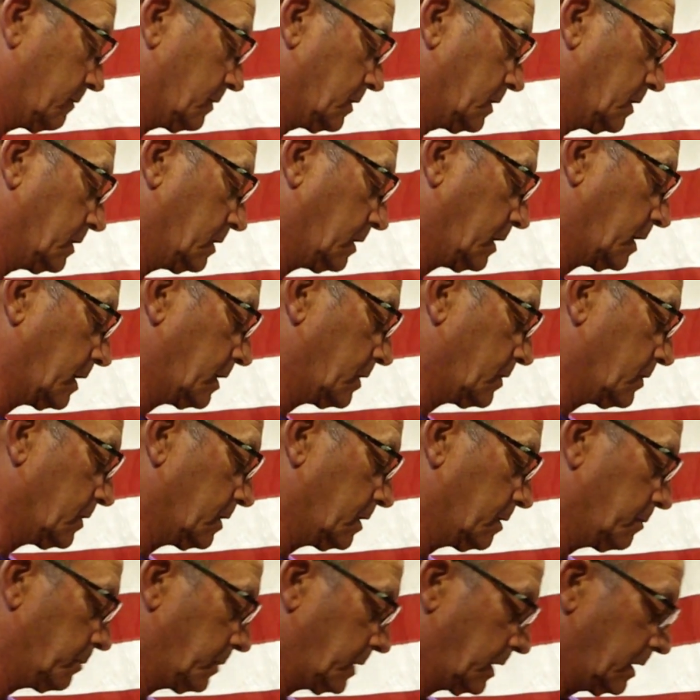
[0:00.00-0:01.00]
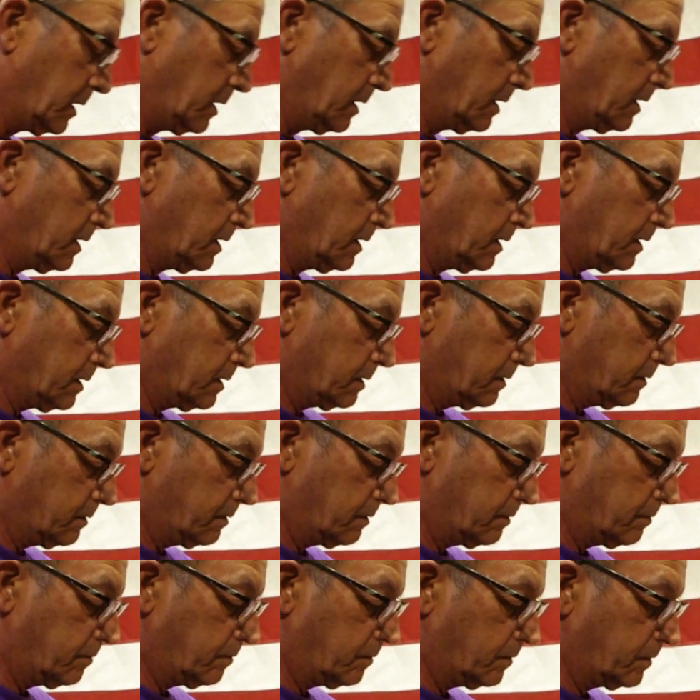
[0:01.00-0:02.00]
Very light crimp.
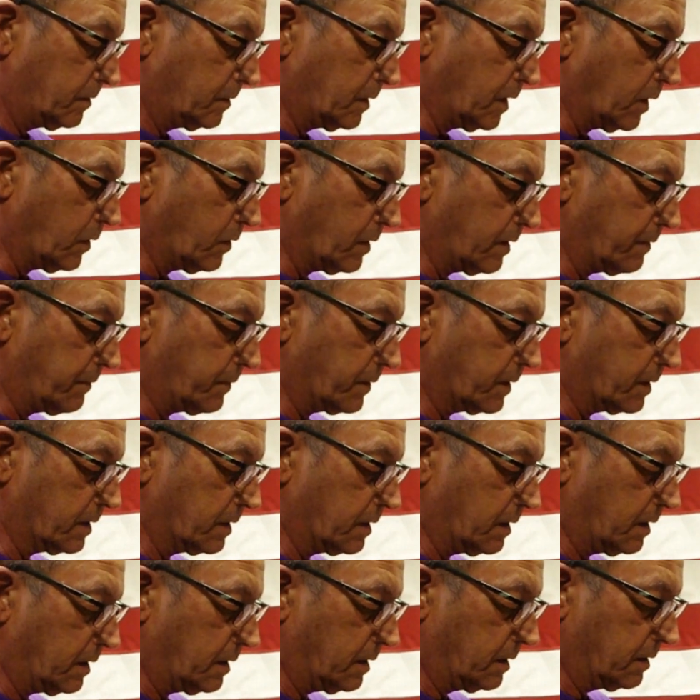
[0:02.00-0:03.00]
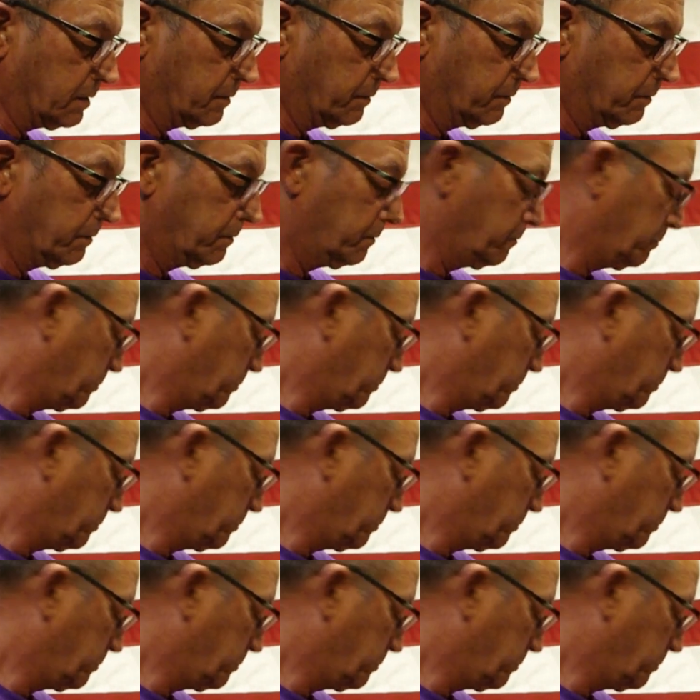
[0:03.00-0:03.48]
No effort at all.